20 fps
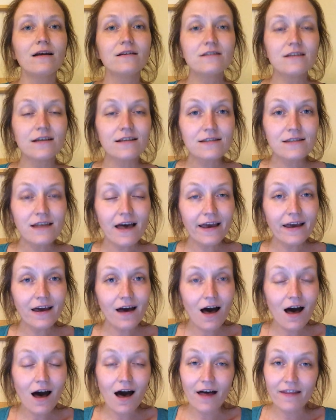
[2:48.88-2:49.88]
just like
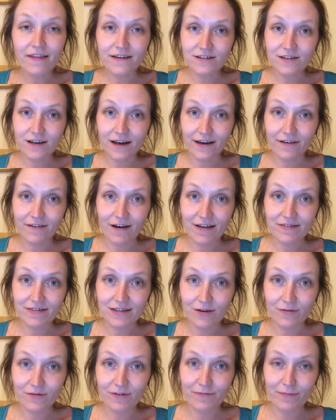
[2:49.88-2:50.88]
our other digraphs
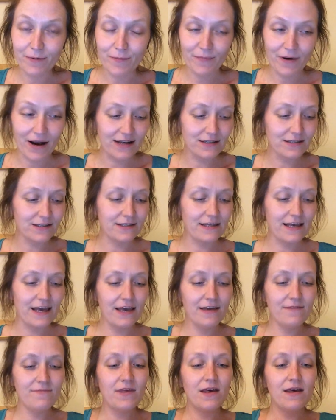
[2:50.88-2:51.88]
that we've been
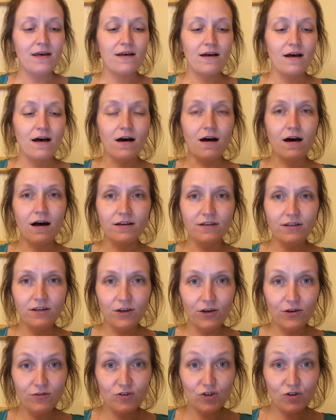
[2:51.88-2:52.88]
practicing, our
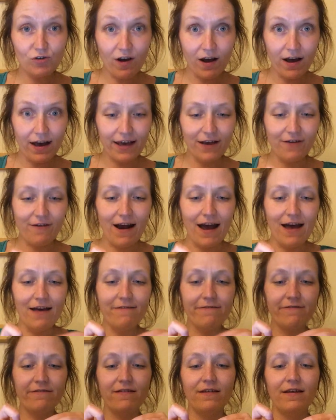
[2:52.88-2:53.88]
new
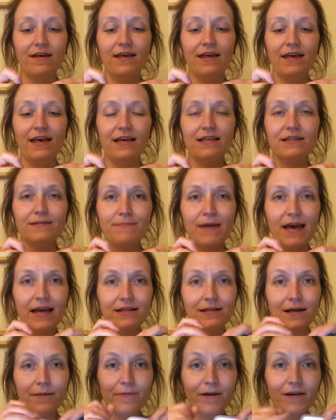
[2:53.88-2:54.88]
trigraph is
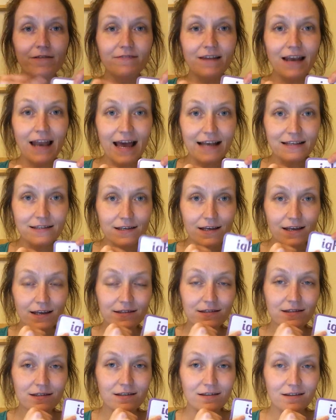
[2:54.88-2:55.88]
made up of
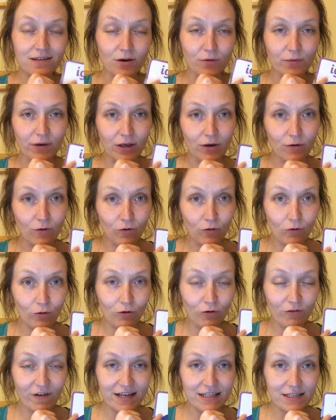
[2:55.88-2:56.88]
letters that we
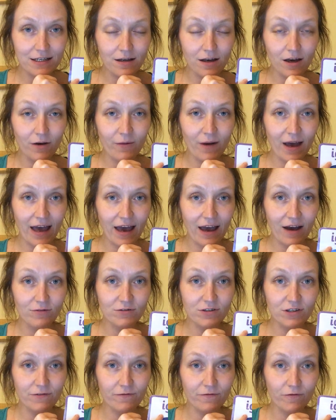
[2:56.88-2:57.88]
already know how
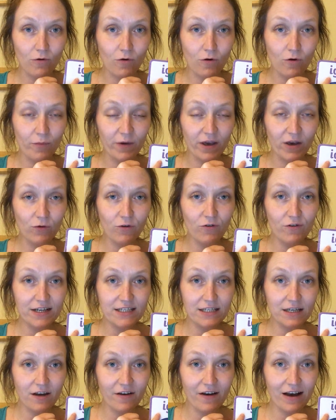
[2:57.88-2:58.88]
to form. We
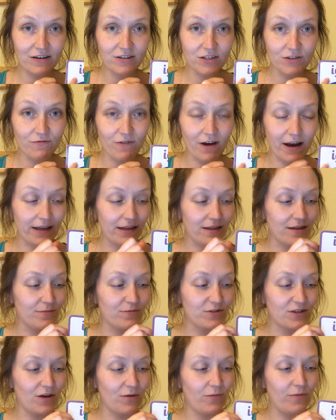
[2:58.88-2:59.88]
already know how to write them,
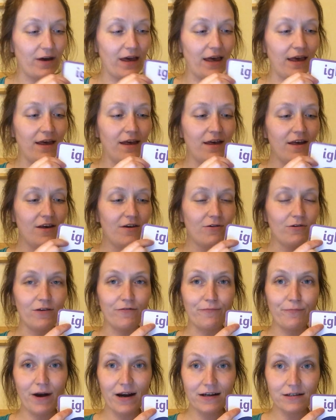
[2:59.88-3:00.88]
don't we?
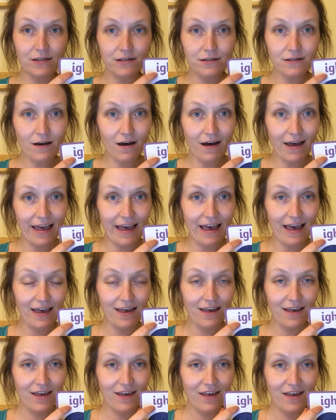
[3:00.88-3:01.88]
We've practiced our I,
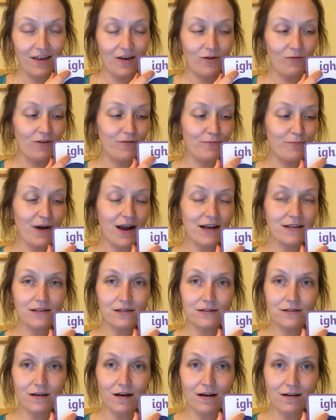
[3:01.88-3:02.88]
we've
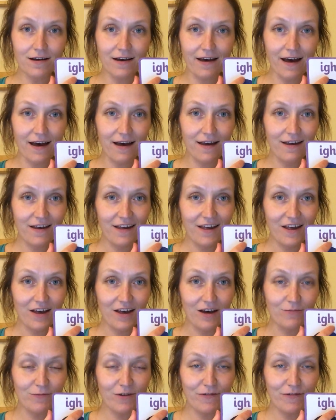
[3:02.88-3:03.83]
practiced our G, and